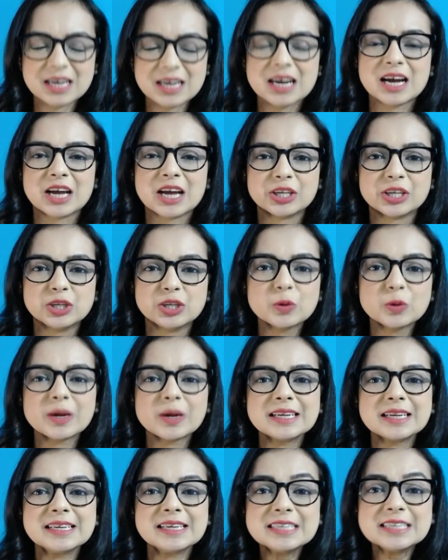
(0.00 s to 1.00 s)
You can
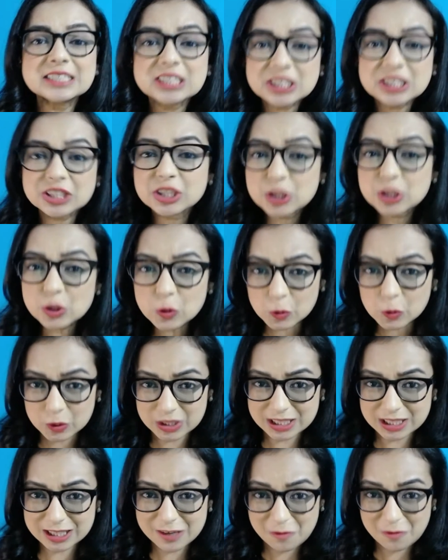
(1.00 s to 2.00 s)

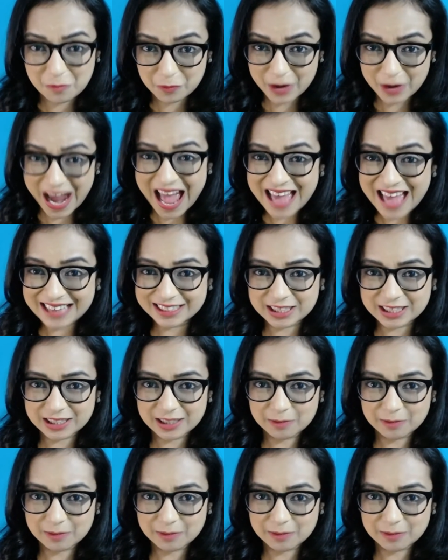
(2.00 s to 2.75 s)
introduce brand